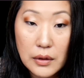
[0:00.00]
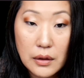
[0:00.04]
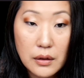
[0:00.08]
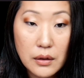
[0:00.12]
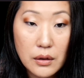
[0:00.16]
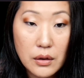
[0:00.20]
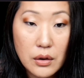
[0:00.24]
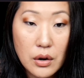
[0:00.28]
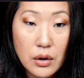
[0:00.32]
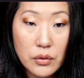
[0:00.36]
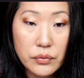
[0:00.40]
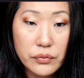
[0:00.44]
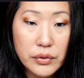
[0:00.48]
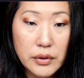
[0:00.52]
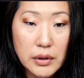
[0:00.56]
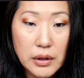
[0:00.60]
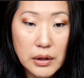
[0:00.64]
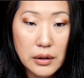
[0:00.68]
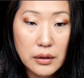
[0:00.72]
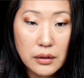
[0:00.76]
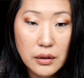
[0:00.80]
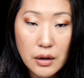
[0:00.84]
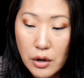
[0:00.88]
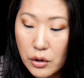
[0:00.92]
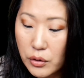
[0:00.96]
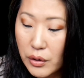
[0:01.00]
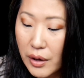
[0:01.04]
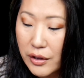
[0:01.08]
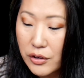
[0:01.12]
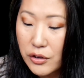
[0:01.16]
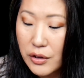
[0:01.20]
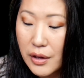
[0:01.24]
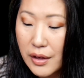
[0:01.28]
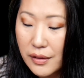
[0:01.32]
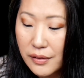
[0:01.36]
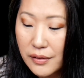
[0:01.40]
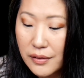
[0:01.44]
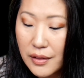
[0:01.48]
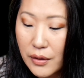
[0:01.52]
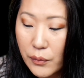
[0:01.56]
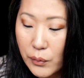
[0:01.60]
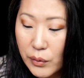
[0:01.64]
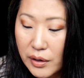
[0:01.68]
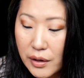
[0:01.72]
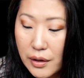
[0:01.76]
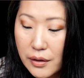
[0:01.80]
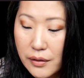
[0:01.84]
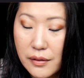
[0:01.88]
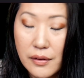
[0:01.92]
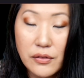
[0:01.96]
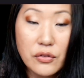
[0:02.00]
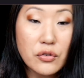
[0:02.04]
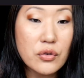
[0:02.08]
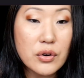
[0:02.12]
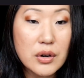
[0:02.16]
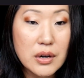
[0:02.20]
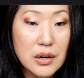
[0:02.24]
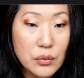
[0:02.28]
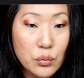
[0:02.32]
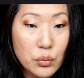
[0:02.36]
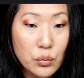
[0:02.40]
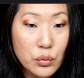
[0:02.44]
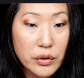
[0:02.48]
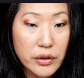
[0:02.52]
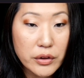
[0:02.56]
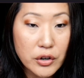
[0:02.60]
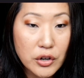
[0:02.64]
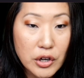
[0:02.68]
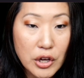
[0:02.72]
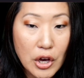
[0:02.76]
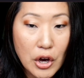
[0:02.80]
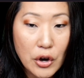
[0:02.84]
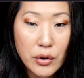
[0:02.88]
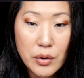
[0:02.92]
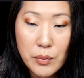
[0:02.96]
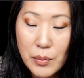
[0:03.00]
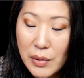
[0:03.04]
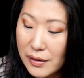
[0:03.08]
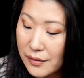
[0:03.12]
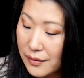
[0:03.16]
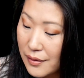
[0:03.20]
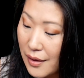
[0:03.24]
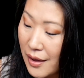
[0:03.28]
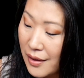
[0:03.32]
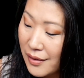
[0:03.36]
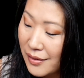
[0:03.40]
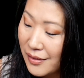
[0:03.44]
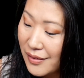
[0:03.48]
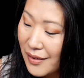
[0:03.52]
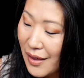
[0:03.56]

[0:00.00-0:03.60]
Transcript: hopefully. Oh yeah, you can't see that one because it's green. Well, there you go. It makes sense.